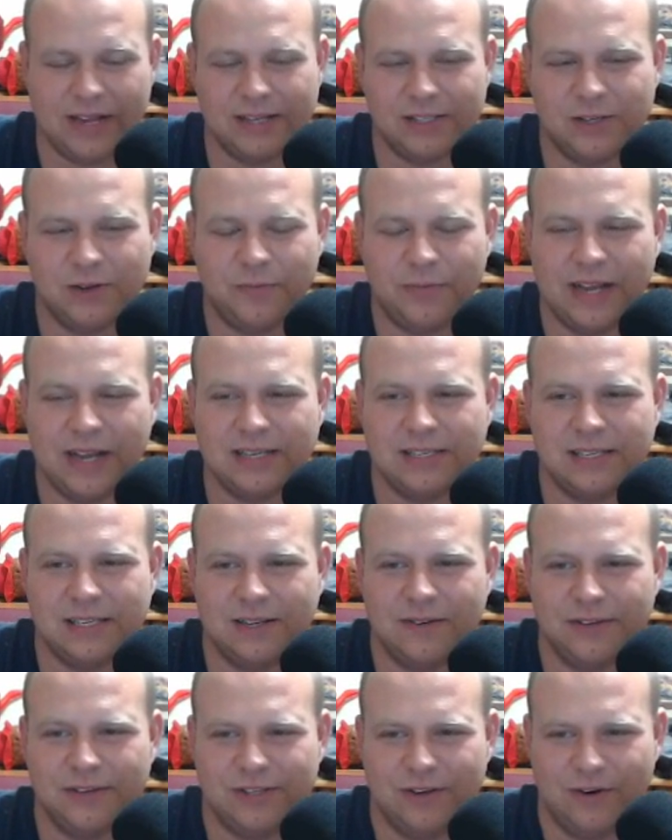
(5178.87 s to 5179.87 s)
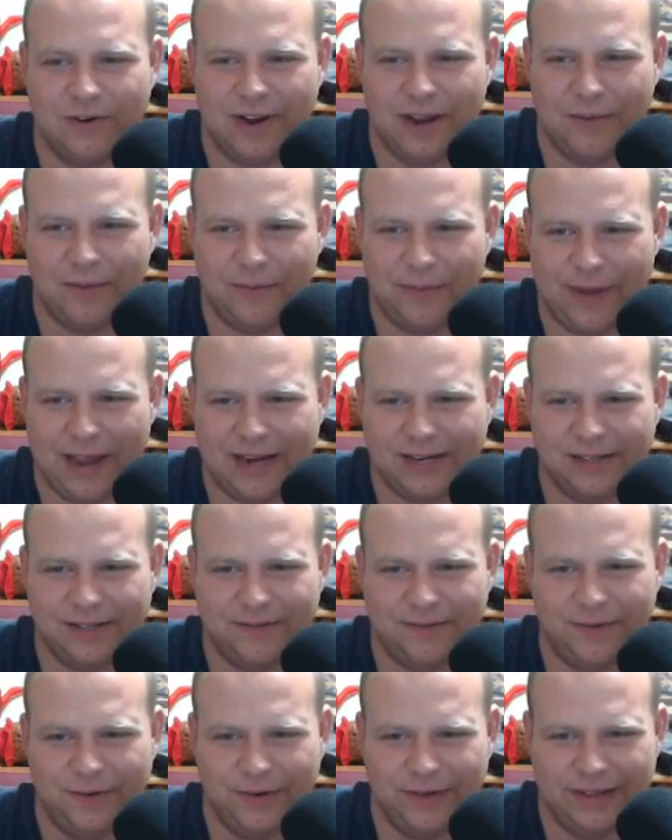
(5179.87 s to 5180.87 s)
So basically, what you're okay, but back to
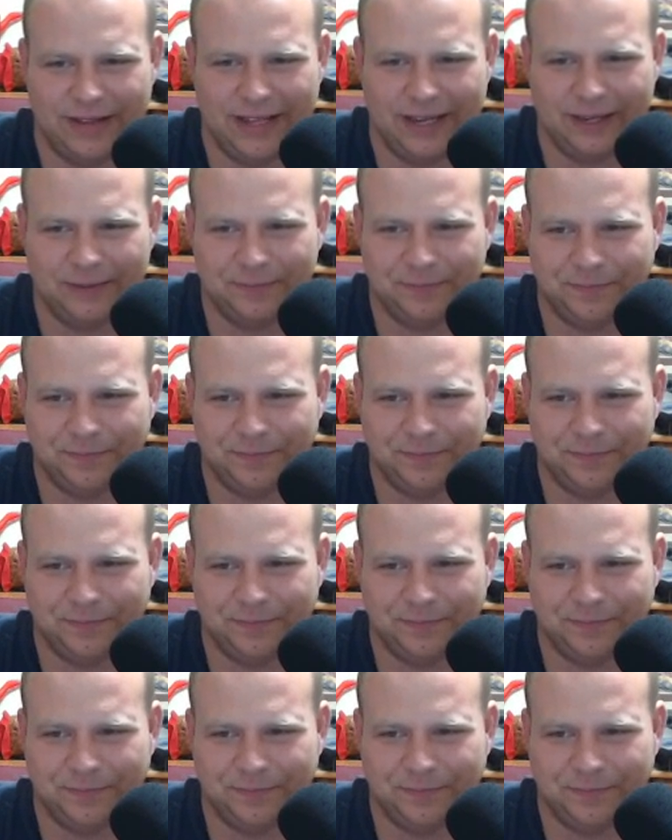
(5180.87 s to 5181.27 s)
the food thing.